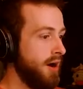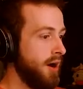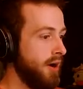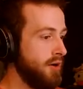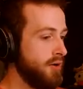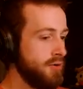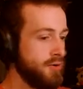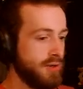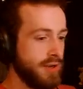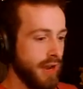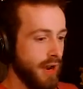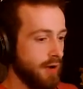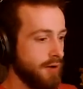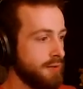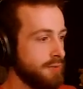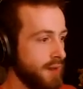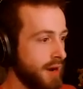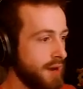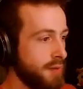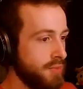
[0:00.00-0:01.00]
Are you
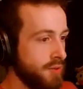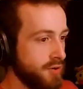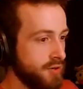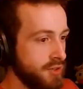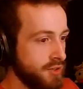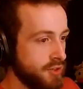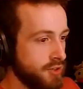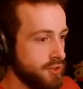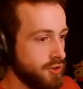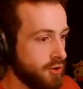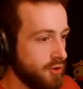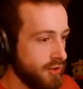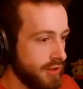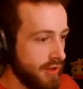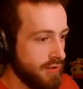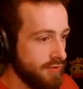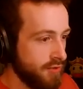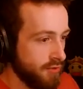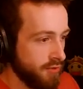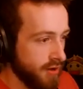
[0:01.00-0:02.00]
doubting my abilities to turn
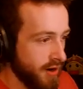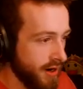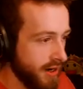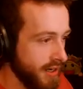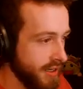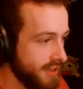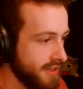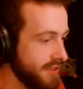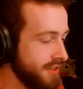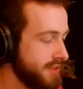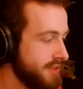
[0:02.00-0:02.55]
left and right?